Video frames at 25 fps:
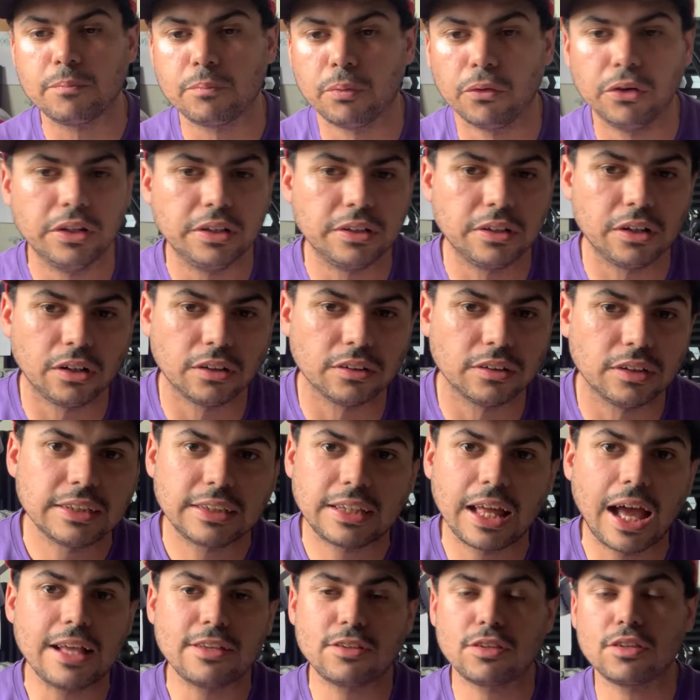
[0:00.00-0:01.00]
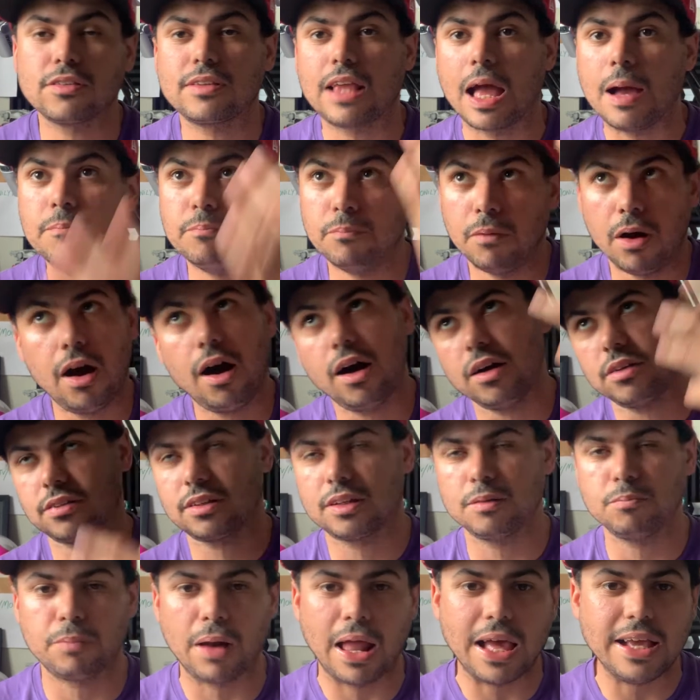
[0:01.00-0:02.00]
putting on that mask
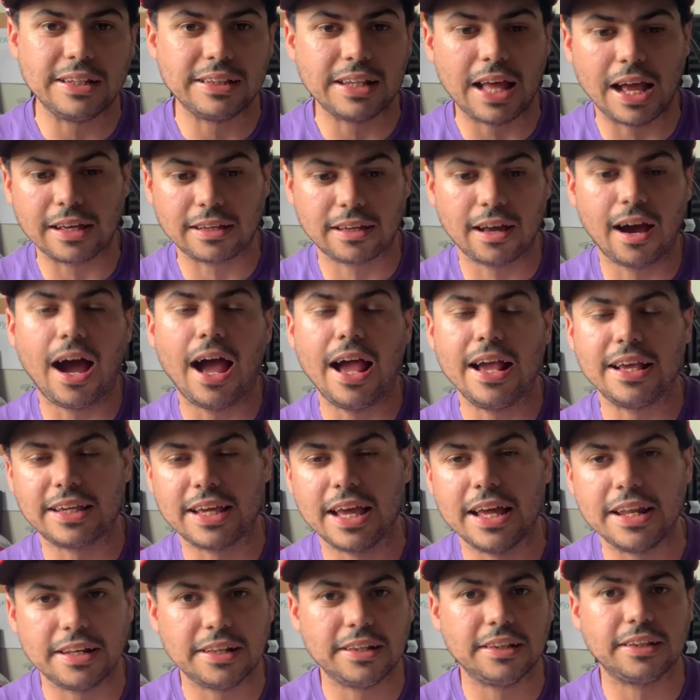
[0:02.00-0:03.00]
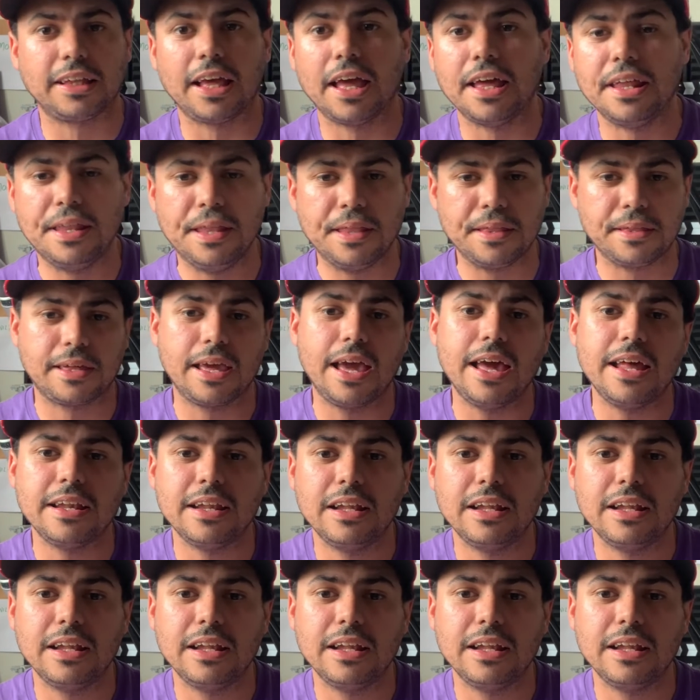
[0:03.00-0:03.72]
and playing that guy again and again and again.